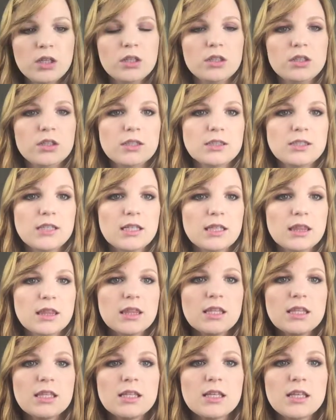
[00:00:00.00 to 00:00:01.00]
Looks like
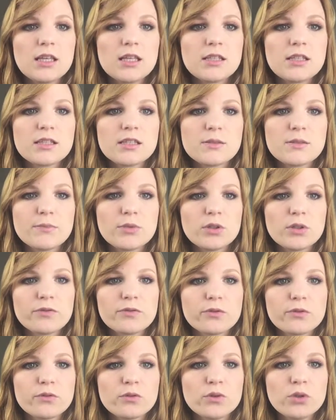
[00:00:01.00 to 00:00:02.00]
this.
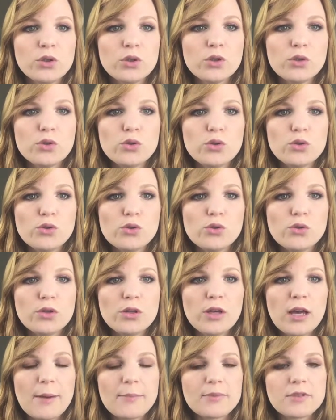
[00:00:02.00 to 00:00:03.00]
Beautiful
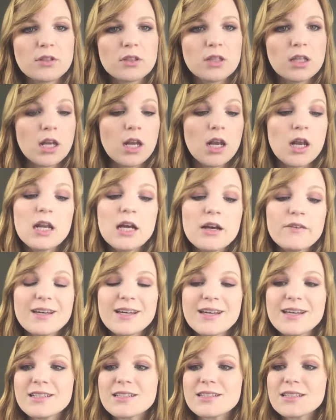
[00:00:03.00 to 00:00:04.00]
nude. Absolutely love
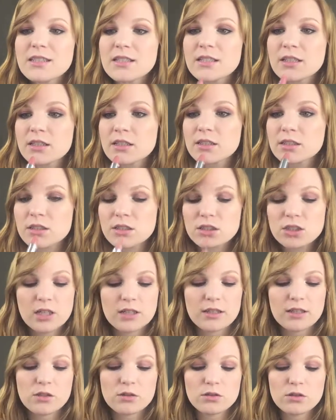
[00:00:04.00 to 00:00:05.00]
it. Just going to
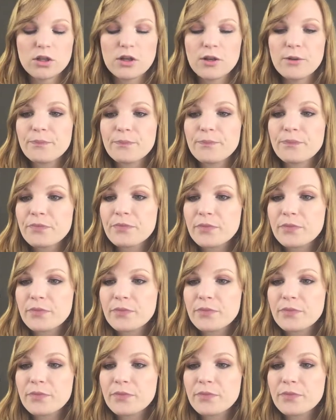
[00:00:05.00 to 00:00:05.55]
chuck that on top.